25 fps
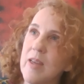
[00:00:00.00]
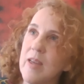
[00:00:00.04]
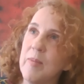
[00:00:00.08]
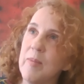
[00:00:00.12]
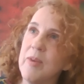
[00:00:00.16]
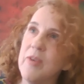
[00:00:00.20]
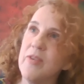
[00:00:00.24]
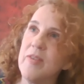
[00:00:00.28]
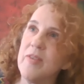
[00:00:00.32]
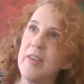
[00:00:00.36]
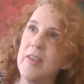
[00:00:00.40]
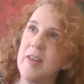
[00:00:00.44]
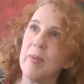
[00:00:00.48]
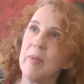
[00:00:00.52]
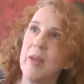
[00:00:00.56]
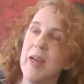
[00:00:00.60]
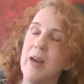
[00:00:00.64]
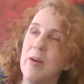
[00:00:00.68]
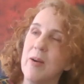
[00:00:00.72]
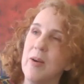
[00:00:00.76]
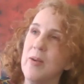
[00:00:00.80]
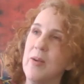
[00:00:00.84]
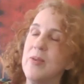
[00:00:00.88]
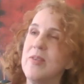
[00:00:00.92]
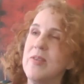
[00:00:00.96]
you mentioned the double
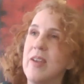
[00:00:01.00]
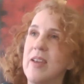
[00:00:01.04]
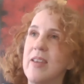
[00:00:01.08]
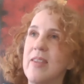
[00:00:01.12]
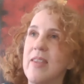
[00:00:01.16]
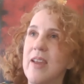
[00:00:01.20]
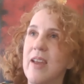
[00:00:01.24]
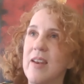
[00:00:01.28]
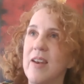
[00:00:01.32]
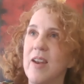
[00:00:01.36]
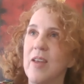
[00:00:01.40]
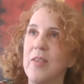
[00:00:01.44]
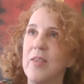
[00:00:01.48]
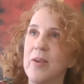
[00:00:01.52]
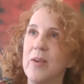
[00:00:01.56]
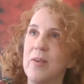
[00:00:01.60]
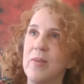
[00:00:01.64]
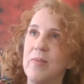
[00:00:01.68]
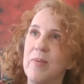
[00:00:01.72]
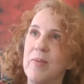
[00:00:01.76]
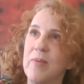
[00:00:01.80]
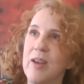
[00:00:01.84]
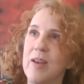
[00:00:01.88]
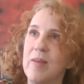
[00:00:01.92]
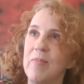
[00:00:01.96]
arrows. I think
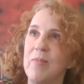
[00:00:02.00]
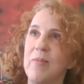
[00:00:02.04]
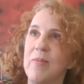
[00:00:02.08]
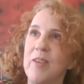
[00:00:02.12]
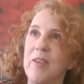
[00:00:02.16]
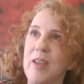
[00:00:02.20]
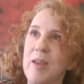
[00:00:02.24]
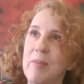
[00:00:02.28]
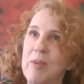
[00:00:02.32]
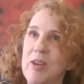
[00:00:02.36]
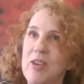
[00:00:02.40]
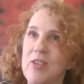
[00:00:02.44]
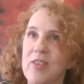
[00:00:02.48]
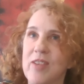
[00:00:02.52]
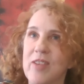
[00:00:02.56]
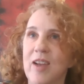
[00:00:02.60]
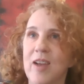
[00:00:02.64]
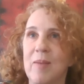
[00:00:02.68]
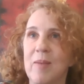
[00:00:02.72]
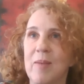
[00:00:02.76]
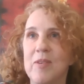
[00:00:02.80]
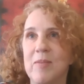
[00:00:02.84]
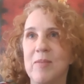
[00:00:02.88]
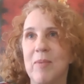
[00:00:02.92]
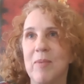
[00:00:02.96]
another um, image that
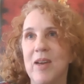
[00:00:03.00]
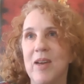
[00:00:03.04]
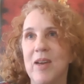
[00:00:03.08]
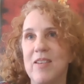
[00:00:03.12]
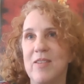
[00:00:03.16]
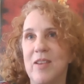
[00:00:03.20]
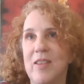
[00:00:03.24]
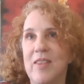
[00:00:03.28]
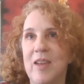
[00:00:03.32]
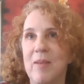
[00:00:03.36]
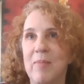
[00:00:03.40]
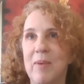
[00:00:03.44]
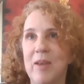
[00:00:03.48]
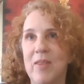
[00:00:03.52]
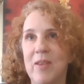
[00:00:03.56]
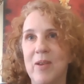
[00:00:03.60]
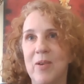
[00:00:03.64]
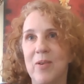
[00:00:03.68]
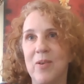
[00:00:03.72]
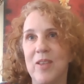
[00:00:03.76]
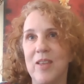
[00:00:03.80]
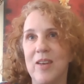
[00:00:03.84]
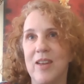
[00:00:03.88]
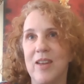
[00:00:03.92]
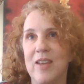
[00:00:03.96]
comes to mind as I think about the
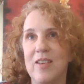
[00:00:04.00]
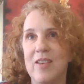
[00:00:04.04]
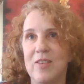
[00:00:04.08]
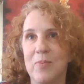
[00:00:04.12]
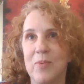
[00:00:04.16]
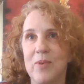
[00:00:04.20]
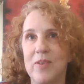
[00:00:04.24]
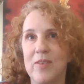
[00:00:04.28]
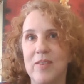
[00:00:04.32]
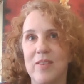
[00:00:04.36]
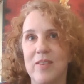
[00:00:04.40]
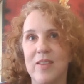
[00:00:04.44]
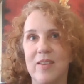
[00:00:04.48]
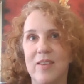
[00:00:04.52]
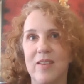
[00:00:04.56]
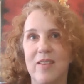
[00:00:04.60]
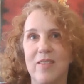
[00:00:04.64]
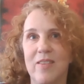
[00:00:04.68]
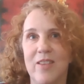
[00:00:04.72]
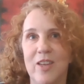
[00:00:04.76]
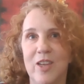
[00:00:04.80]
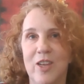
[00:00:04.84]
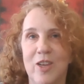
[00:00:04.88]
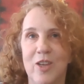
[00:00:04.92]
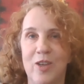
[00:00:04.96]
early days was the,
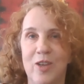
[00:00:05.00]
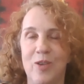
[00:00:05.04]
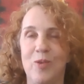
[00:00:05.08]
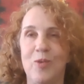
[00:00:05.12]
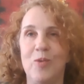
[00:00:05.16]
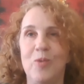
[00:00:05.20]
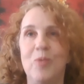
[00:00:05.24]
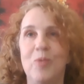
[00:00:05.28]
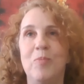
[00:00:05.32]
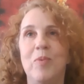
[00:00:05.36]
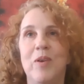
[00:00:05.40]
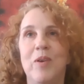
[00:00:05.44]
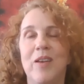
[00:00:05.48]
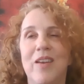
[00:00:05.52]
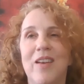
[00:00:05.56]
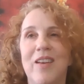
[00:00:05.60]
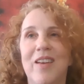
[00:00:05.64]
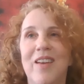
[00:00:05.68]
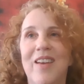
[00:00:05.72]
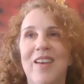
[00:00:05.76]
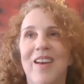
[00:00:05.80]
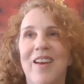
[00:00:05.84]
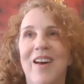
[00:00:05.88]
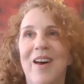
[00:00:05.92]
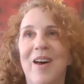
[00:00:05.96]
the cube.
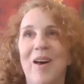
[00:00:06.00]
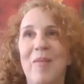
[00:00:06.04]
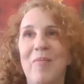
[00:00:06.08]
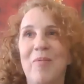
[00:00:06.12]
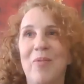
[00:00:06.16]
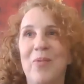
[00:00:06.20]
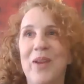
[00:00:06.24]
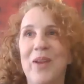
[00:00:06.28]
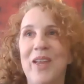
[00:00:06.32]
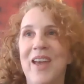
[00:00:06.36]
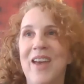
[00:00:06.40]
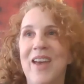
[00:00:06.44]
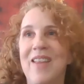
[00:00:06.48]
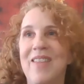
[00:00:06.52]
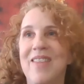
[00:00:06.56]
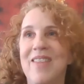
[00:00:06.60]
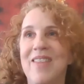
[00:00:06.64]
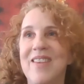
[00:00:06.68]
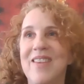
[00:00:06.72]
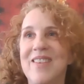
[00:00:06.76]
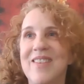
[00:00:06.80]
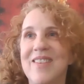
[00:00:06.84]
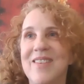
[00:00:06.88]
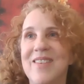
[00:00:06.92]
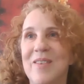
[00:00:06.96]
Um, we had
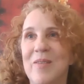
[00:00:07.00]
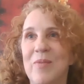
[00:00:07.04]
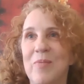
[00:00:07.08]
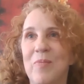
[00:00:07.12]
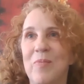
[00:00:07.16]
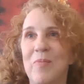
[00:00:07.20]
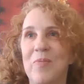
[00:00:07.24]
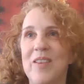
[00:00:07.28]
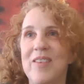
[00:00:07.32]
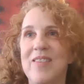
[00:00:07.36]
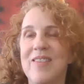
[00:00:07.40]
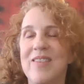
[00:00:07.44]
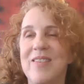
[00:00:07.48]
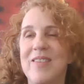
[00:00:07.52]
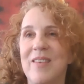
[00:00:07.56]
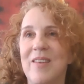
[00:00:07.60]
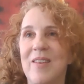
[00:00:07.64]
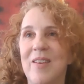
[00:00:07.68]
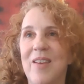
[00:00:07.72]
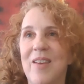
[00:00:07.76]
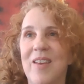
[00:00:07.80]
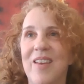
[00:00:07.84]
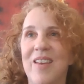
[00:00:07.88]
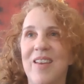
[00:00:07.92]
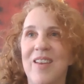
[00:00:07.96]
this, this
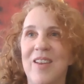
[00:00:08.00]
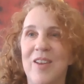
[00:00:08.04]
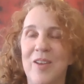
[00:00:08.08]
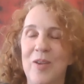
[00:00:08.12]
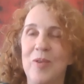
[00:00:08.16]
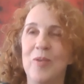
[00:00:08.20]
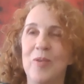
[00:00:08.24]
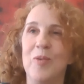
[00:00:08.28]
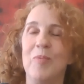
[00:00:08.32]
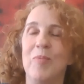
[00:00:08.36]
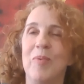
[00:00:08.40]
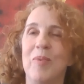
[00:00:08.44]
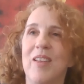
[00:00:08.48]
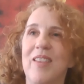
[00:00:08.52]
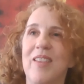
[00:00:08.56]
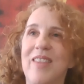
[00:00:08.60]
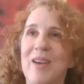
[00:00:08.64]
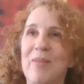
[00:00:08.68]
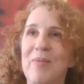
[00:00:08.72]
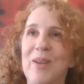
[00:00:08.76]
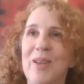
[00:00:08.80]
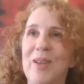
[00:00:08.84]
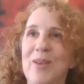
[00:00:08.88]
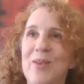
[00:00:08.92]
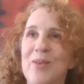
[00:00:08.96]
cube
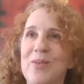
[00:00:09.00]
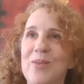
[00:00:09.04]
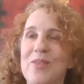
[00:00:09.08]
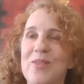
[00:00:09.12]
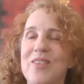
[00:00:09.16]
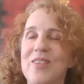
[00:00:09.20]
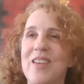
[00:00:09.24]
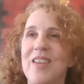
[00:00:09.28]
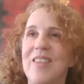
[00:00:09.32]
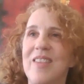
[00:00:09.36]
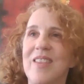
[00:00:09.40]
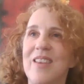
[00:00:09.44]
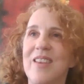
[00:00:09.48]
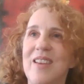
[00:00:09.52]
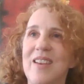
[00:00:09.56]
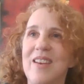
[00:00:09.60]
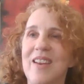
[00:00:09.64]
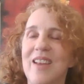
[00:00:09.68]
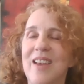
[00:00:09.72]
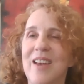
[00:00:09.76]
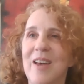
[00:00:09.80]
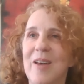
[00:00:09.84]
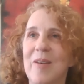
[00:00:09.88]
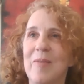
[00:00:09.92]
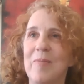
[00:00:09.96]
that we used in the
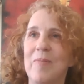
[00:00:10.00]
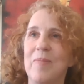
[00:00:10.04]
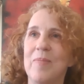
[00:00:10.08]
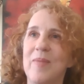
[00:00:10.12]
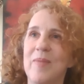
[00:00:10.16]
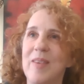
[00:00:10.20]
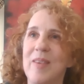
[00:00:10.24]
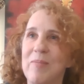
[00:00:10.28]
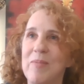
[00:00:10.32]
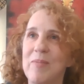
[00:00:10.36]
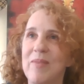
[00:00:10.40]
um,